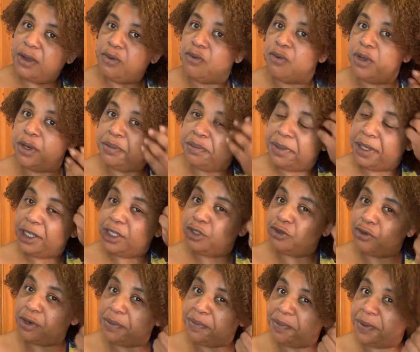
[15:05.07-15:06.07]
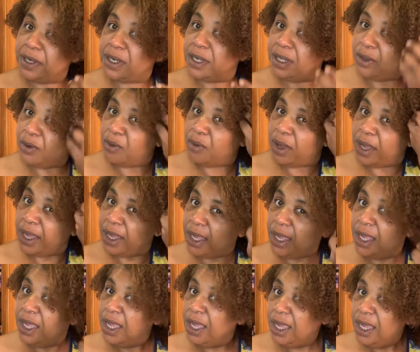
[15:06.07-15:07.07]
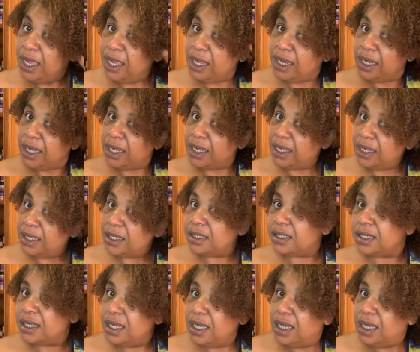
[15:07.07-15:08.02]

It wouldn't be dripping the way it is